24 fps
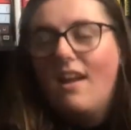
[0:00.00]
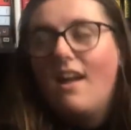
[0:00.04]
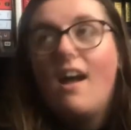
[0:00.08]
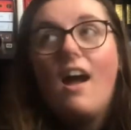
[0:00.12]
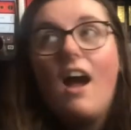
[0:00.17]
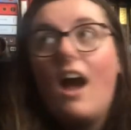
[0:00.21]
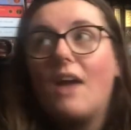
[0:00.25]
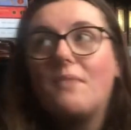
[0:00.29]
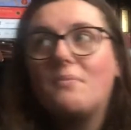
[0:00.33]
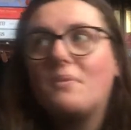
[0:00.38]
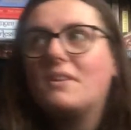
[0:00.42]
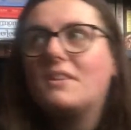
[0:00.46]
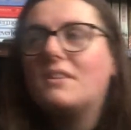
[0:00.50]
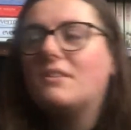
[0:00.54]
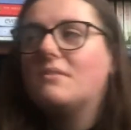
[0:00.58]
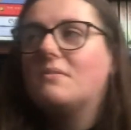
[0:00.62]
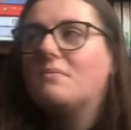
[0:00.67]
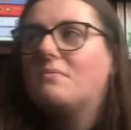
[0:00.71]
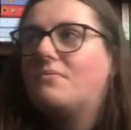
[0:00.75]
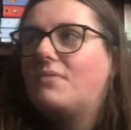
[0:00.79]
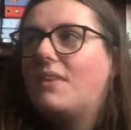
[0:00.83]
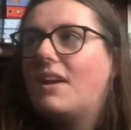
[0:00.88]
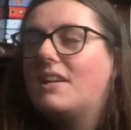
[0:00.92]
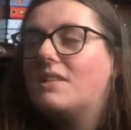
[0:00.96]
I read The
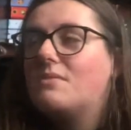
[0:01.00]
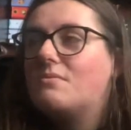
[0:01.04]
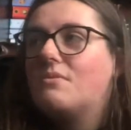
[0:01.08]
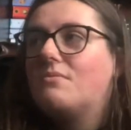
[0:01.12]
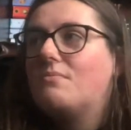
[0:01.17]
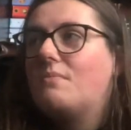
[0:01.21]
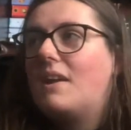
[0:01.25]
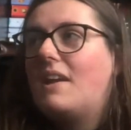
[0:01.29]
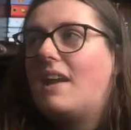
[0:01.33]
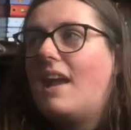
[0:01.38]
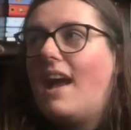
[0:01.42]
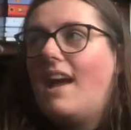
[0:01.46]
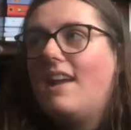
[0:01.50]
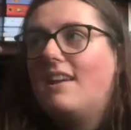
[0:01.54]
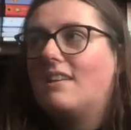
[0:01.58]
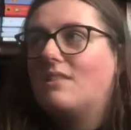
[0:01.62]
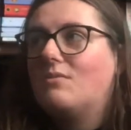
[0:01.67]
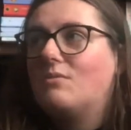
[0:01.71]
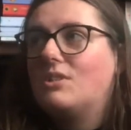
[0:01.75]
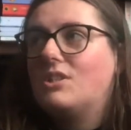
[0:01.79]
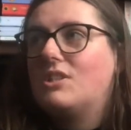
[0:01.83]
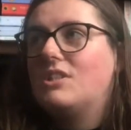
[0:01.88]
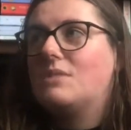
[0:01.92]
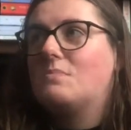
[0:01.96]
Phantom of Manhattan,
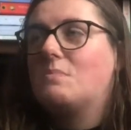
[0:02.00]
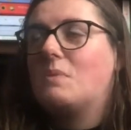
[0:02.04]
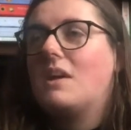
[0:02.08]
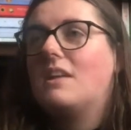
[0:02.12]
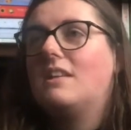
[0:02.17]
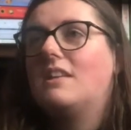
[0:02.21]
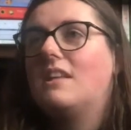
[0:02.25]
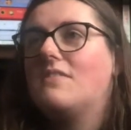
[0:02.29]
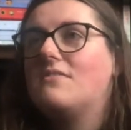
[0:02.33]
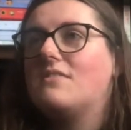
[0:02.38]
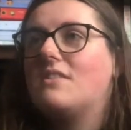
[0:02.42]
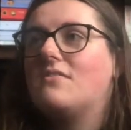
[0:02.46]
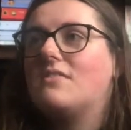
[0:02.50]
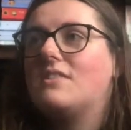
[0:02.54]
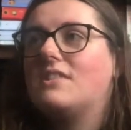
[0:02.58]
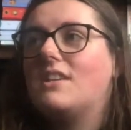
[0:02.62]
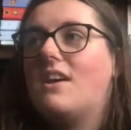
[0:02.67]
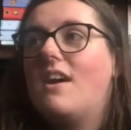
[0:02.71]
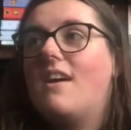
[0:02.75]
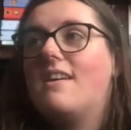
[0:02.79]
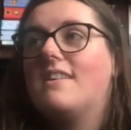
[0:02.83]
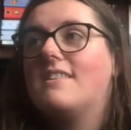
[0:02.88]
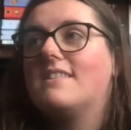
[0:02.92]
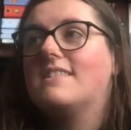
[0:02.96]
which inspired Love Never
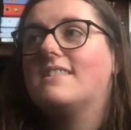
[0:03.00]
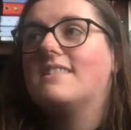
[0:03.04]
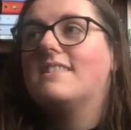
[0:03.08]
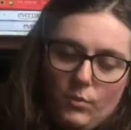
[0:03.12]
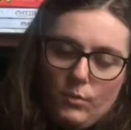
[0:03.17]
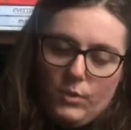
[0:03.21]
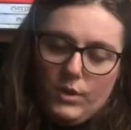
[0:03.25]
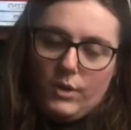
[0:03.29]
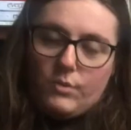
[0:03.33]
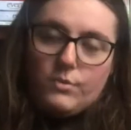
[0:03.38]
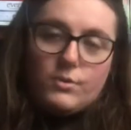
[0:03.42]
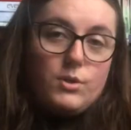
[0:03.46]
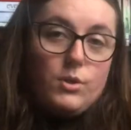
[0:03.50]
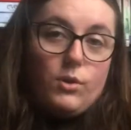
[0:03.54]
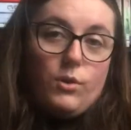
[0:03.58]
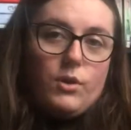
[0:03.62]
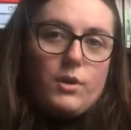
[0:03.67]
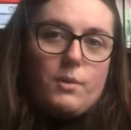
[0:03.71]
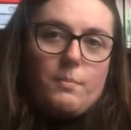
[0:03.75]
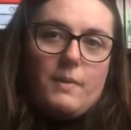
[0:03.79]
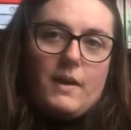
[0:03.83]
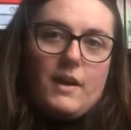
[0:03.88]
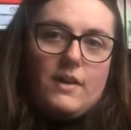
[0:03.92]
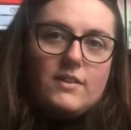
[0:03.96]
Dies. We don't
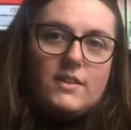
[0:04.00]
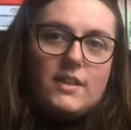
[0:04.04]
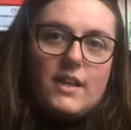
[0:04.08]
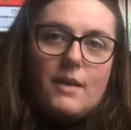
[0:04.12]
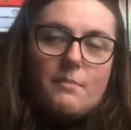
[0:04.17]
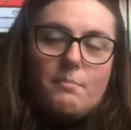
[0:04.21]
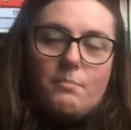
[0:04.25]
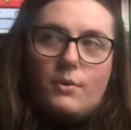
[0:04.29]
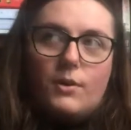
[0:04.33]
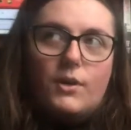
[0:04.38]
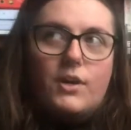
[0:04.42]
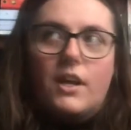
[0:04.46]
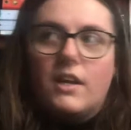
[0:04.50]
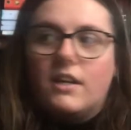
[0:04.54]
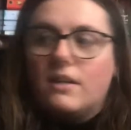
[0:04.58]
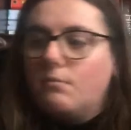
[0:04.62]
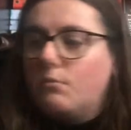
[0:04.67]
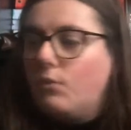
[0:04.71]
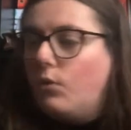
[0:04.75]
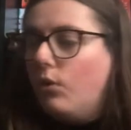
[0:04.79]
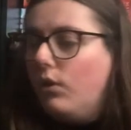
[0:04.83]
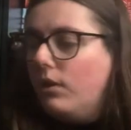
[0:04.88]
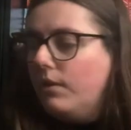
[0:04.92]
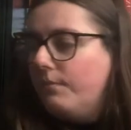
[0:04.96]
talk about that book
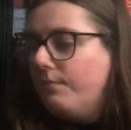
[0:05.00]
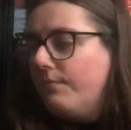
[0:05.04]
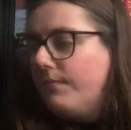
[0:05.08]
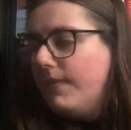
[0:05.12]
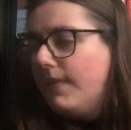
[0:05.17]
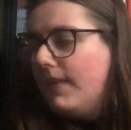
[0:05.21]
anymore.